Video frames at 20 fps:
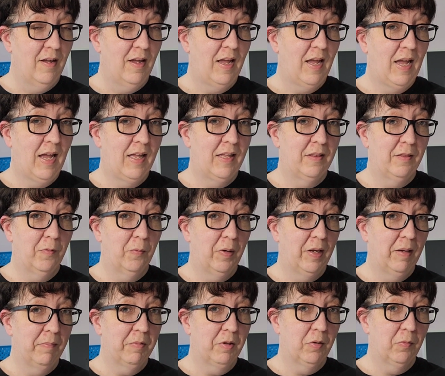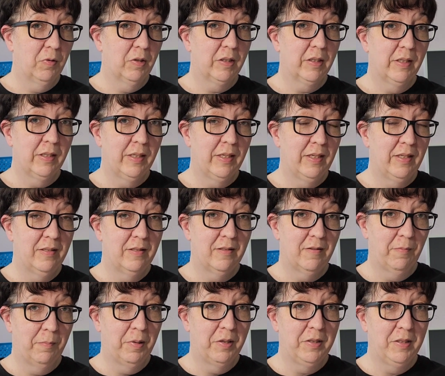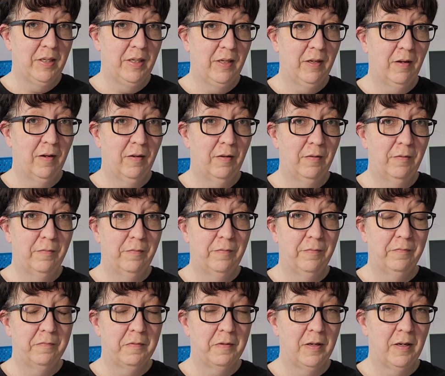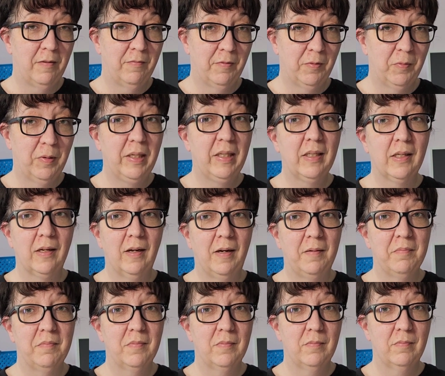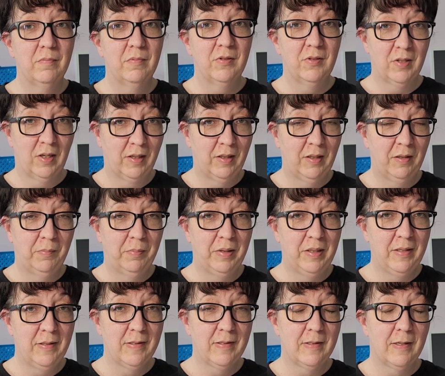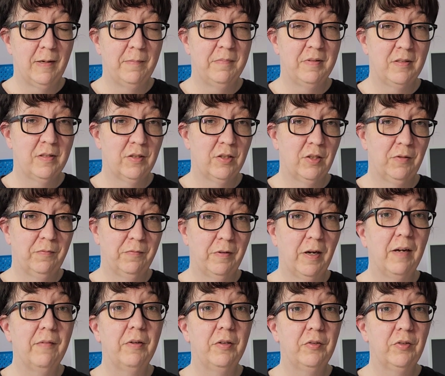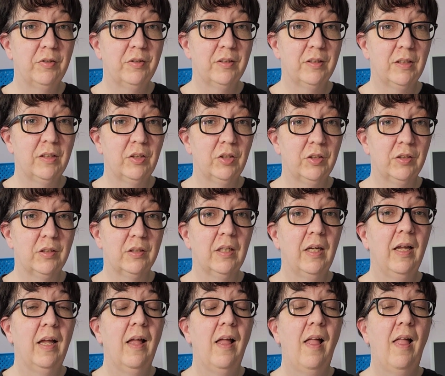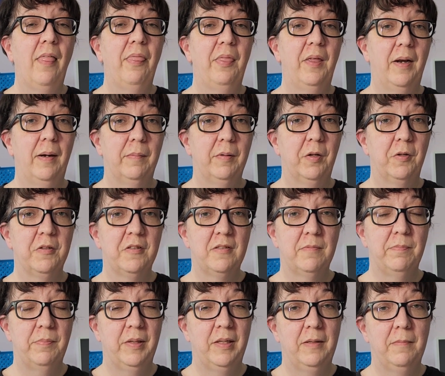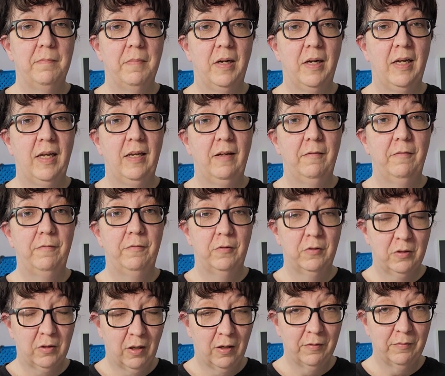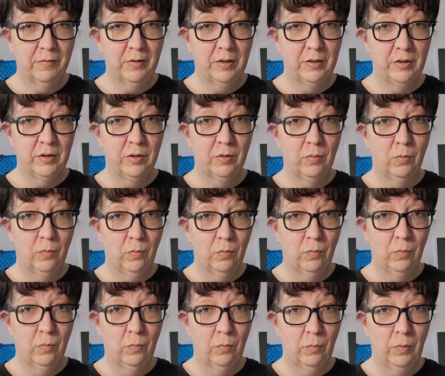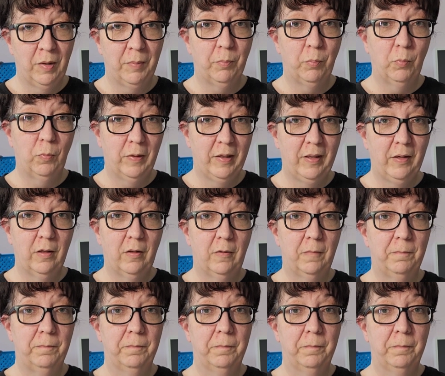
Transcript: And the way I'm going to work it is the Monday of every week I'm starting a piece. I'm stitching 500 stitches. Then I'm going to spin my full coverage whip wheel.